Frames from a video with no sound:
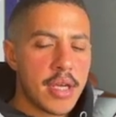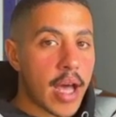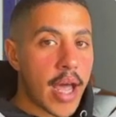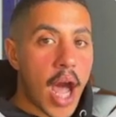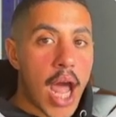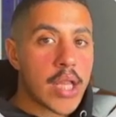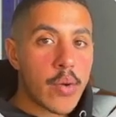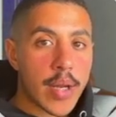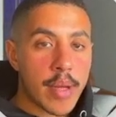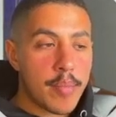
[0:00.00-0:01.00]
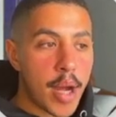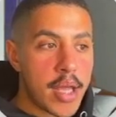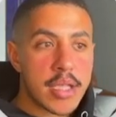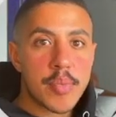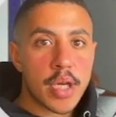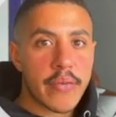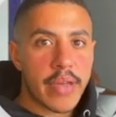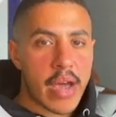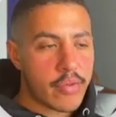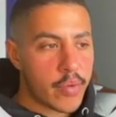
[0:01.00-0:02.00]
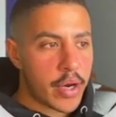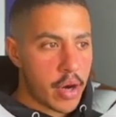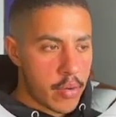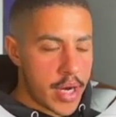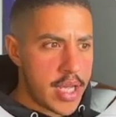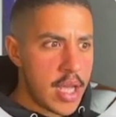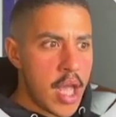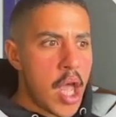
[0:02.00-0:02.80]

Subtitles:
I highly recommend buying this book if you haven't read it already.